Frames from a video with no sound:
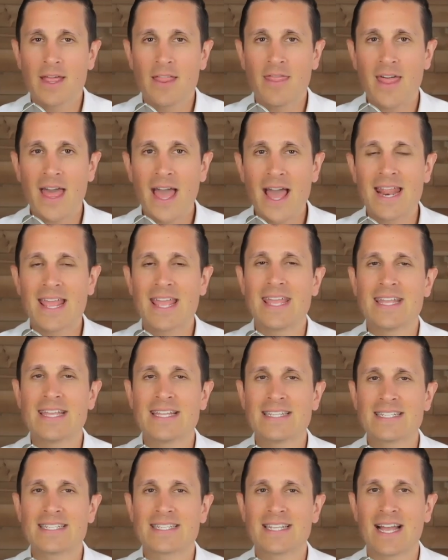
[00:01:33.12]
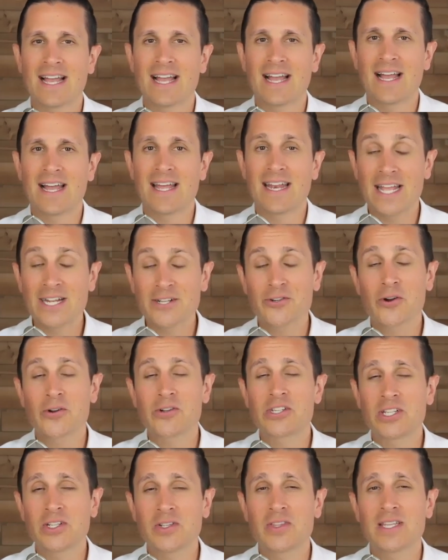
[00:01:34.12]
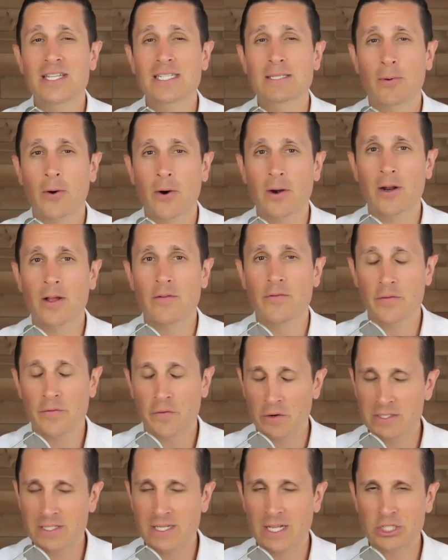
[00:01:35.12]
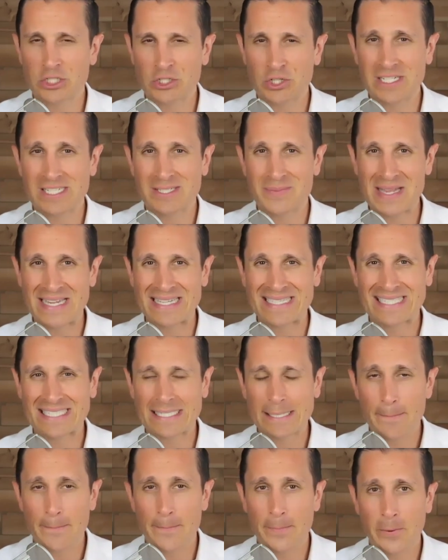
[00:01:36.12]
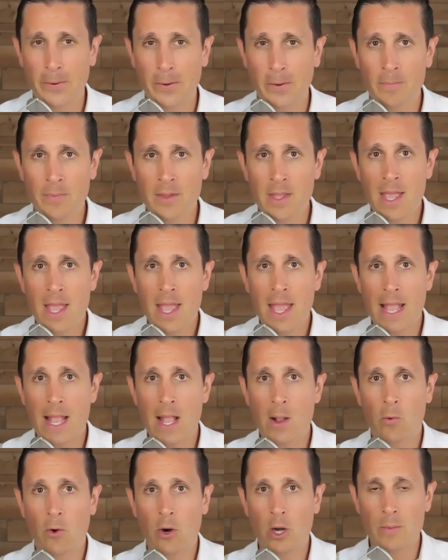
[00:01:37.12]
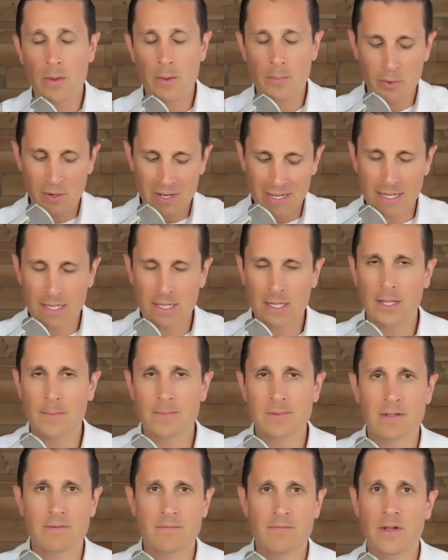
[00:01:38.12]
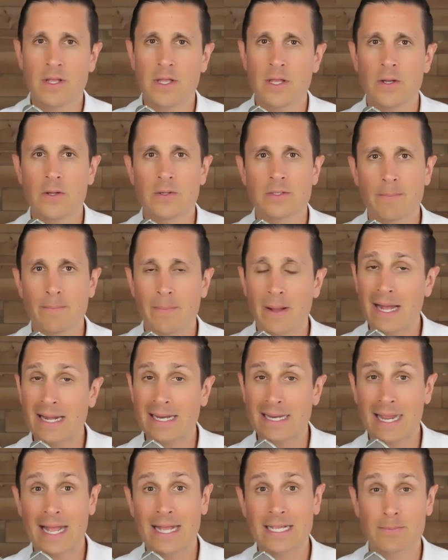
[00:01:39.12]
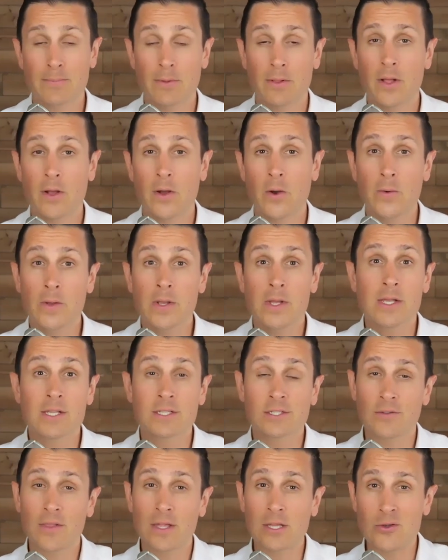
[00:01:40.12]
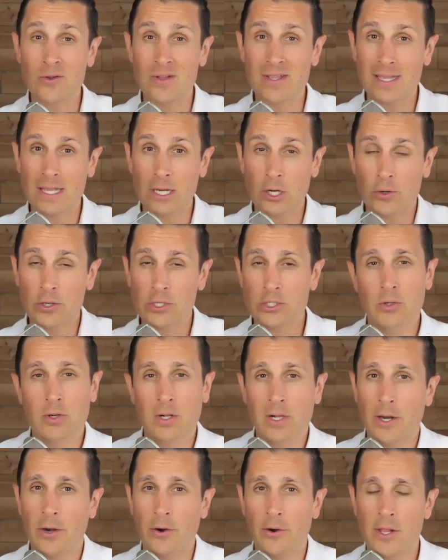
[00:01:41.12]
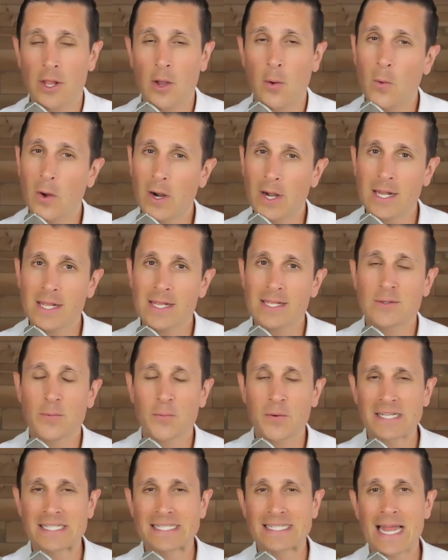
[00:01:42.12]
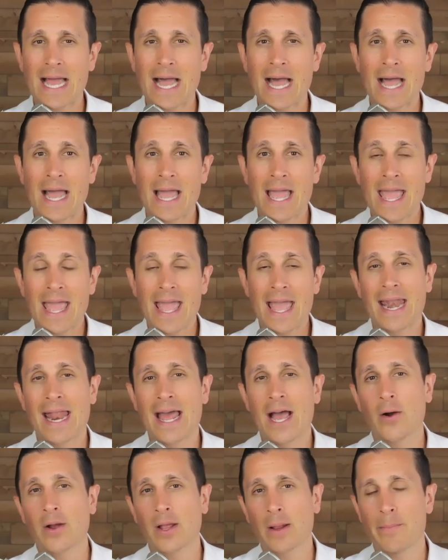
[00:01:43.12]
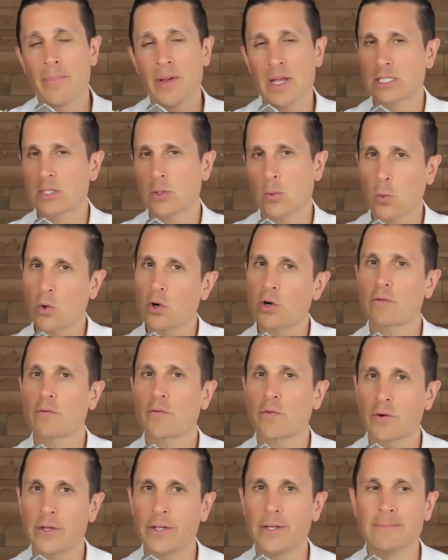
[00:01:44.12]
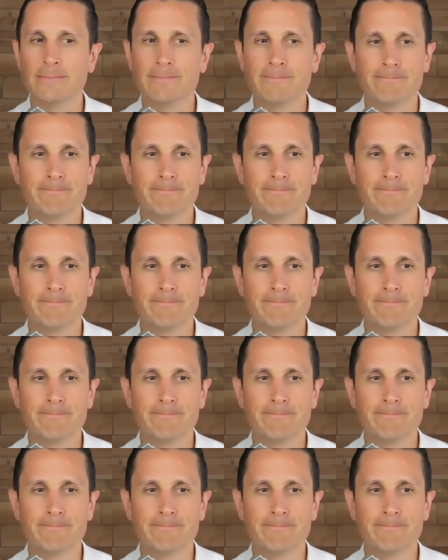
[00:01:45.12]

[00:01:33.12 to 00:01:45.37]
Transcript: that is uh, an intro to this part of the First Sales Trust Made Simple. And we're going to be putting clips and videos and podcasts below so that you can get crystal clarity on what it is, what it's not, and how it can best work for you.